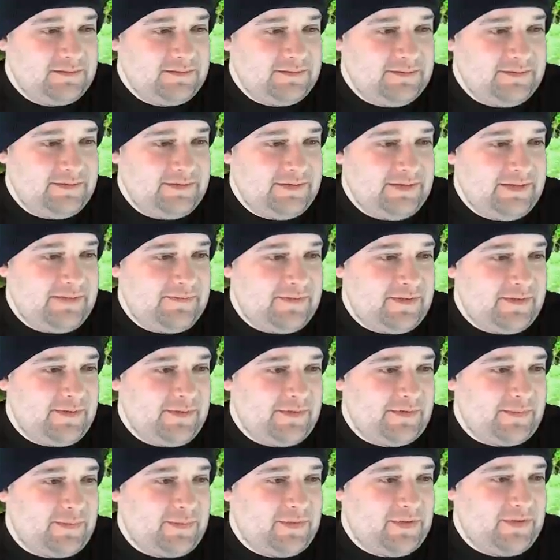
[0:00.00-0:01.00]
if there was
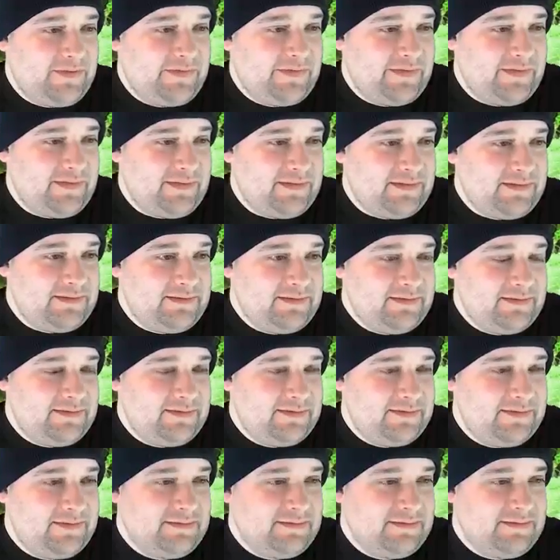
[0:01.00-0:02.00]
a person
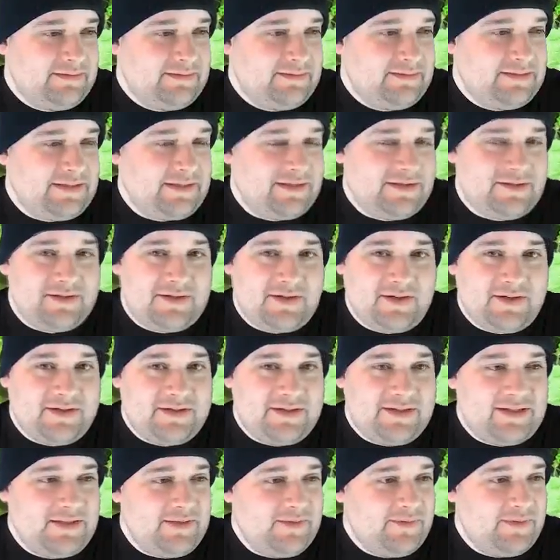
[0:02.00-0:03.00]
that could charge to
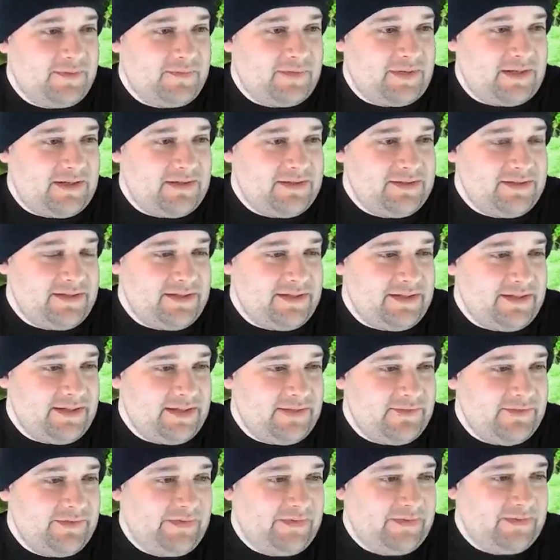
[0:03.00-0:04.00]
get rid of algae
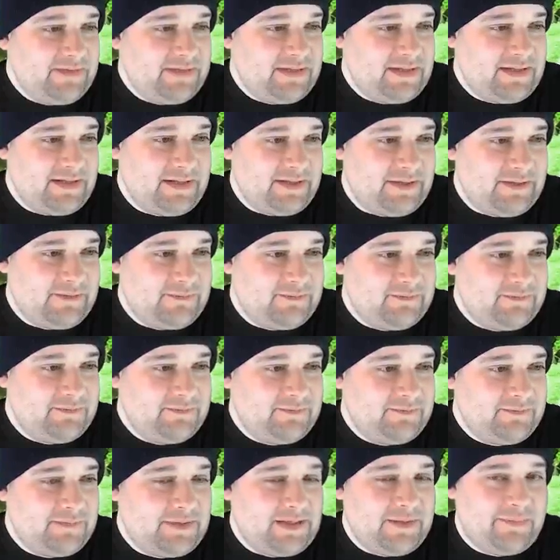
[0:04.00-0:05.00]
every single time,
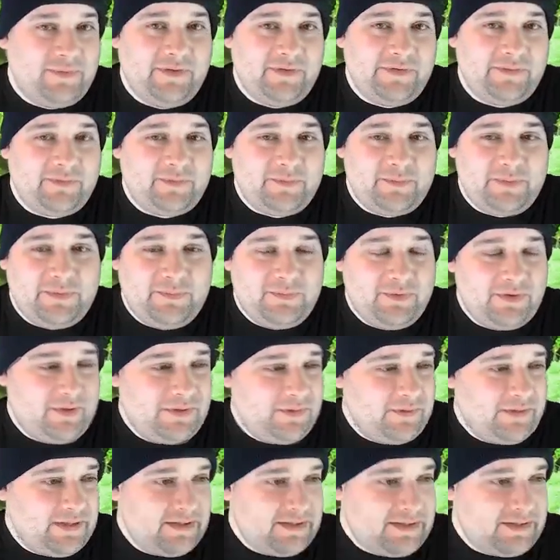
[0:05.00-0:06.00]
that person would be pretty
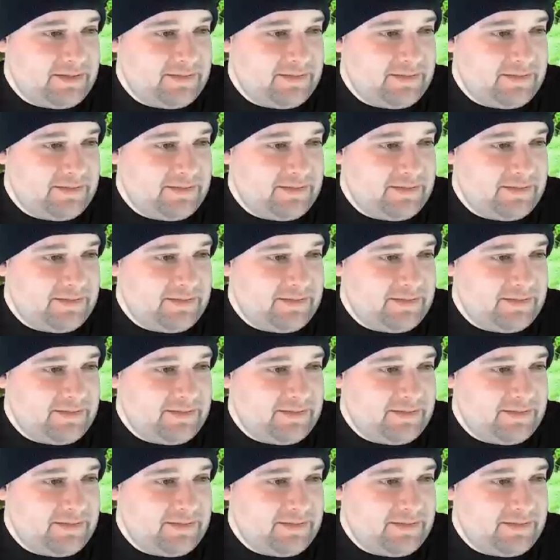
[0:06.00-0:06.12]
rich.